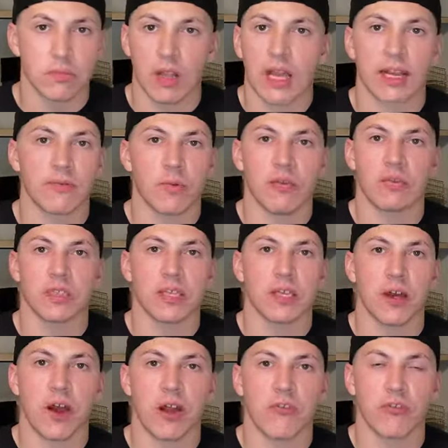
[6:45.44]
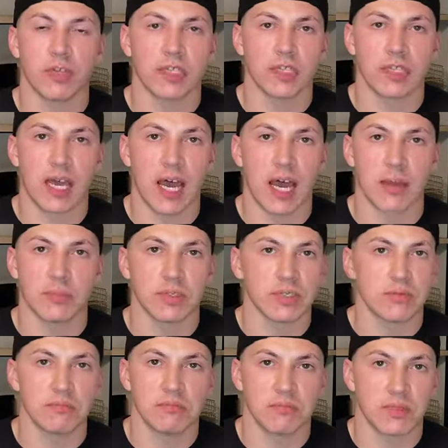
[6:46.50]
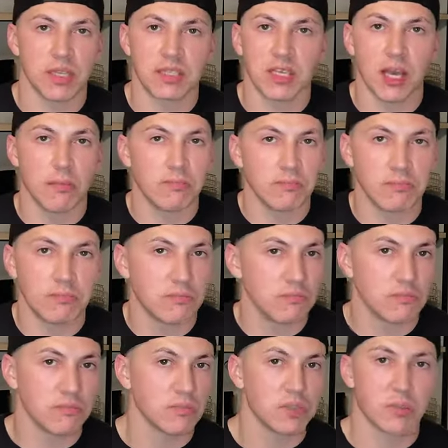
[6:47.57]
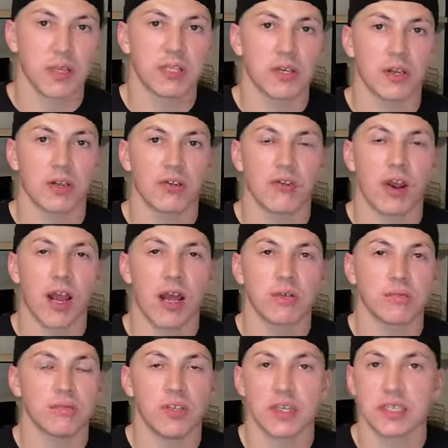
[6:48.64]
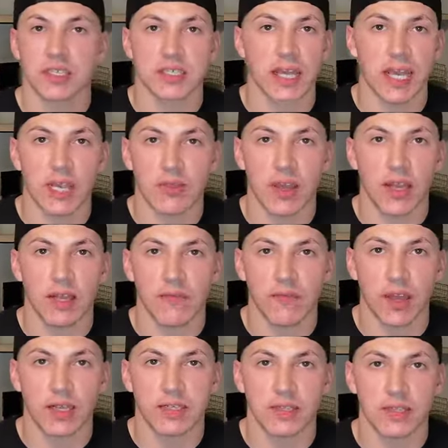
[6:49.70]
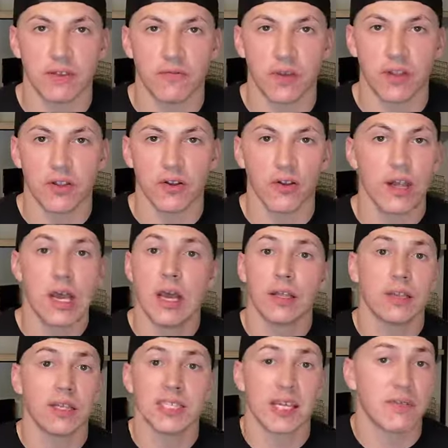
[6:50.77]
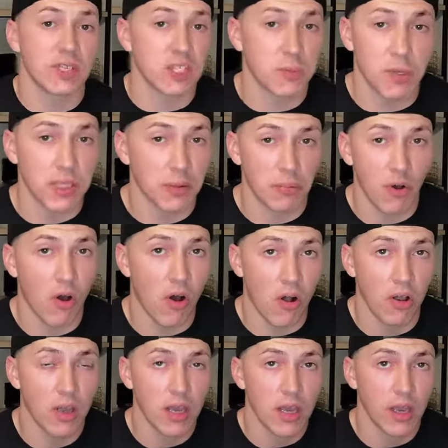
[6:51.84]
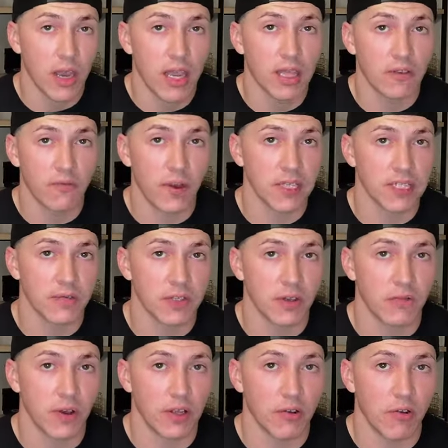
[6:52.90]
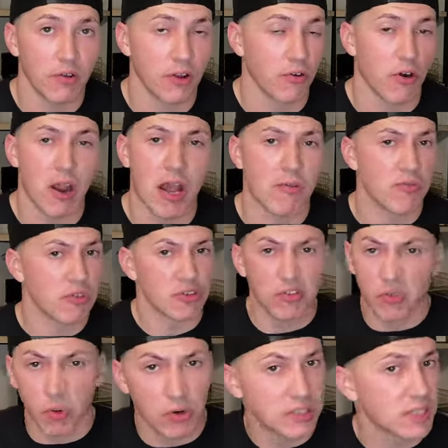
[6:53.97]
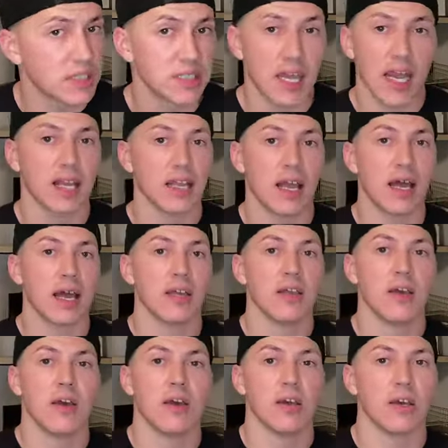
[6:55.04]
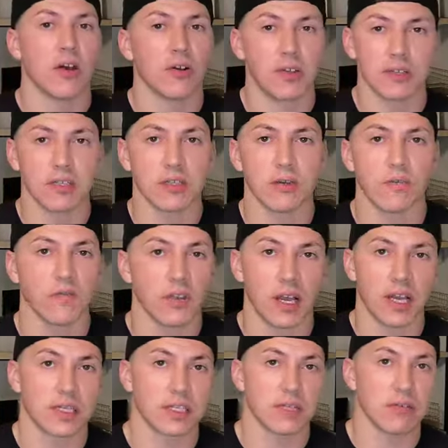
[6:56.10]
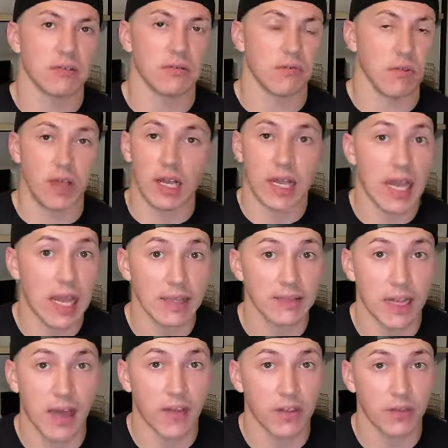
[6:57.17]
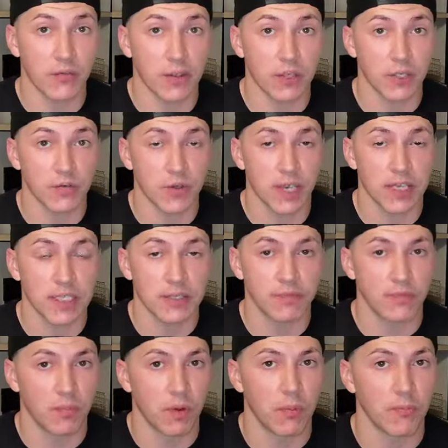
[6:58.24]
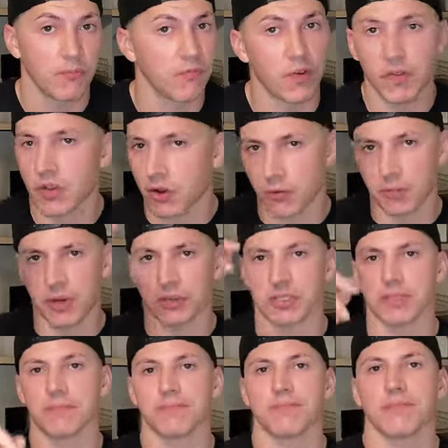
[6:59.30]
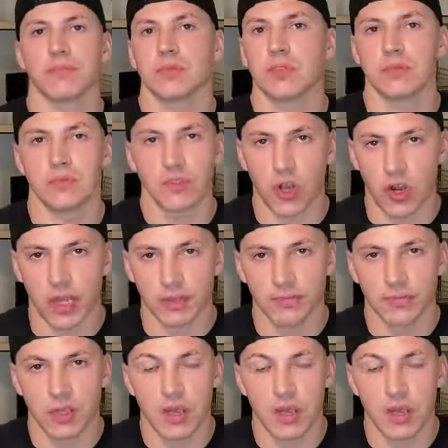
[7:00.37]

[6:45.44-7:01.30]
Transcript: like we've seen hundreds of times. Gets up, spins on the ground, doesn't say anything in the face of the defender, doesn't even spin the ball in the face of a defender on the ground, just towards the sideline, you know, gives a little flex. Again, not in the defender's face, 15 yard penalty, tying.